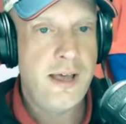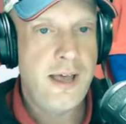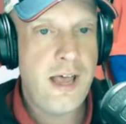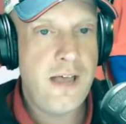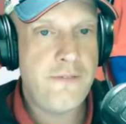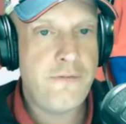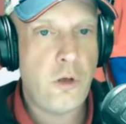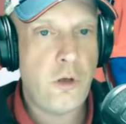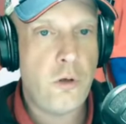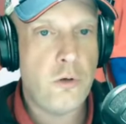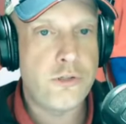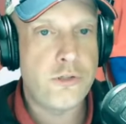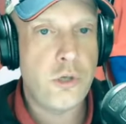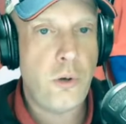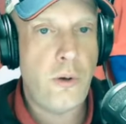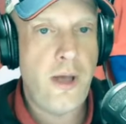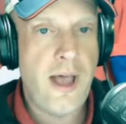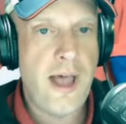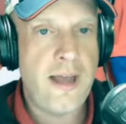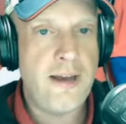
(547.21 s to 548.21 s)
have
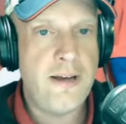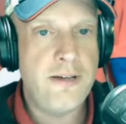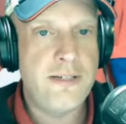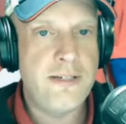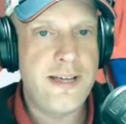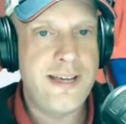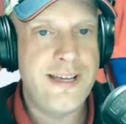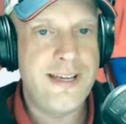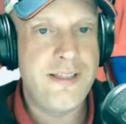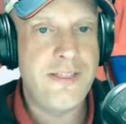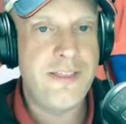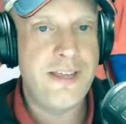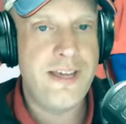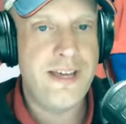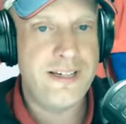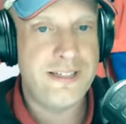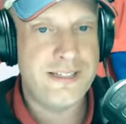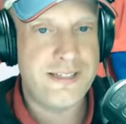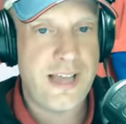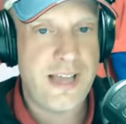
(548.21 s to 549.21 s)
also added to the
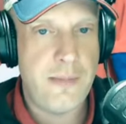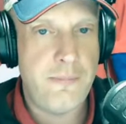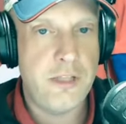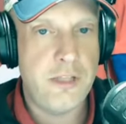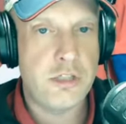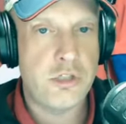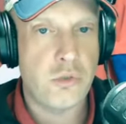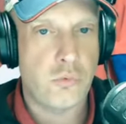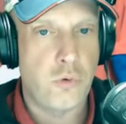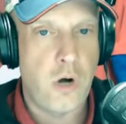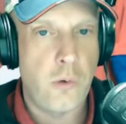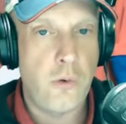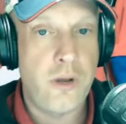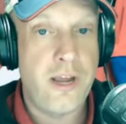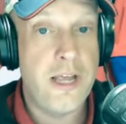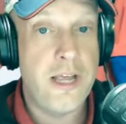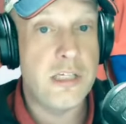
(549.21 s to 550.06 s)
excitement surrounding